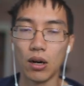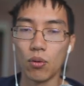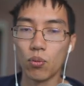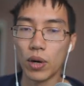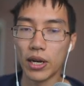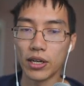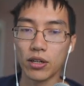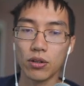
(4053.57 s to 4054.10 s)

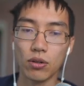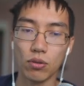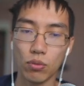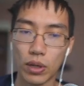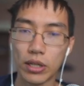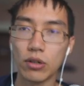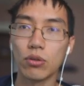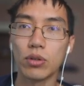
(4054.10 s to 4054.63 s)
when
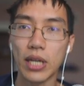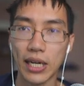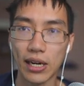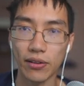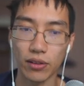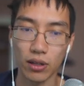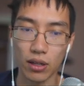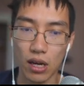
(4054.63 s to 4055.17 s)
you take
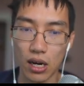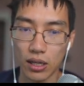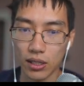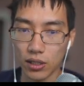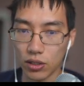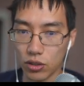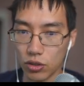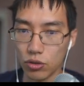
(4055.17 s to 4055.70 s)
out the lock,
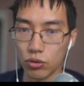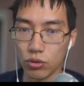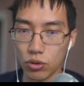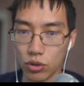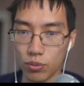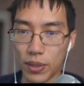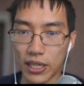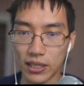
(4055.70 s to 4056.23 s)

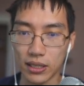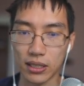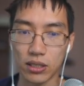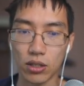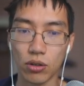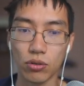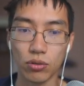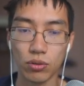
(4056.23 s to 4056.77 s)
you basically
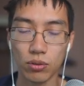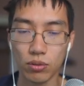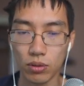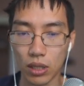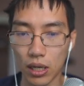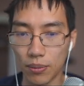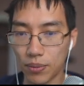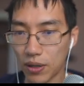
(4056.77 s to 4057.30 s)
don't
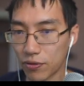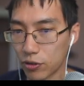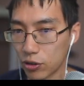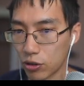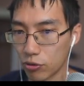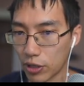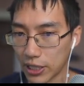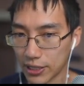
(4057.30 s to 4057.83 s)
buffer
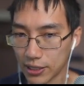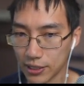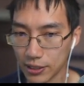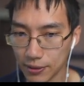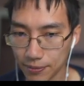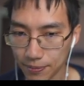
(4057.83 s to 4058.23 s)
your writes.